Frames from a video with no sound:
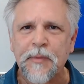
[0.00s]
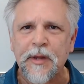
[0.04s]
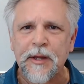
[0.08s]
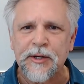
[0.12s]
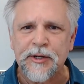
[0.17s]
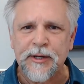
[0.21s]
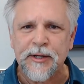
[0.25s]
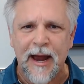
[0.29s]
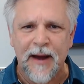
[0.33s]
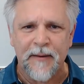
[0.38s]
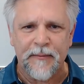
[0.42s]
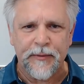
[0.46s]

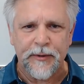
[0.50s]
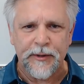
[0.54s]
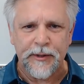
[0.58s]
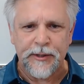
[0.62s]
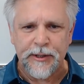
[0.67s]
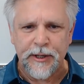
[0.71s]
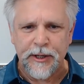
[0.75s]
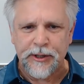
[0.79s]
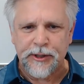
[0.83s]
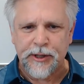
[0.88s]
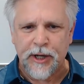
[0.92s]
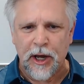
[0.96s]
San
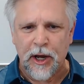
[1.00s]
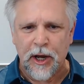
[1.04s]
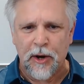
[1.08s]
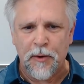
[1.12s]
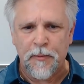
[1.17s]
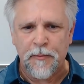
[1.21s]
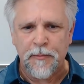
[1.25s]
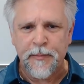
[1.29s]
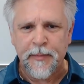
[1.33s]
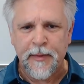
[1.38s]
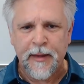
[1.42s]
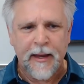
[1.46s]

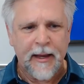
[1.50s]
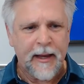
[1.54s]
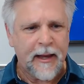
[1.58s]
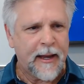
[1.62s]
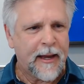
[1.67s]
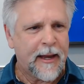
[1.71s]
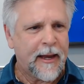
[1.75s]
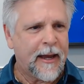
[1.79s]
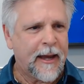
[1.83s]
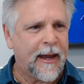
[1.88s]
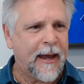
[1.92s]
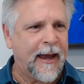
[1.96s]
Francisco,
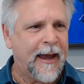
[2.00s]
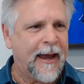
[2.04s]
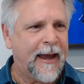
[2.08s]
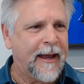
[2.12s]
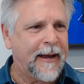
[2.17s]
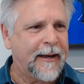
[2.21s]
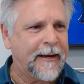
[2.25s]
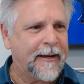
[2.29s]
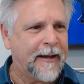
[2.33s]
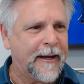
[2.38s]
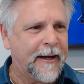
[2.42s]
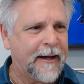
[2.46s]

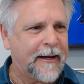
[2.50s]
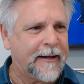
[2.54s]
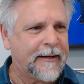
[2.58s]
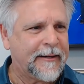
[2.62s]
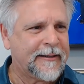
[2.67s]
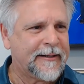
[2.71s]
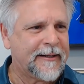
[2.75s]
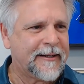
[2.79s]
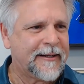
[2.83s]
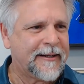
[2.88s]
and uh,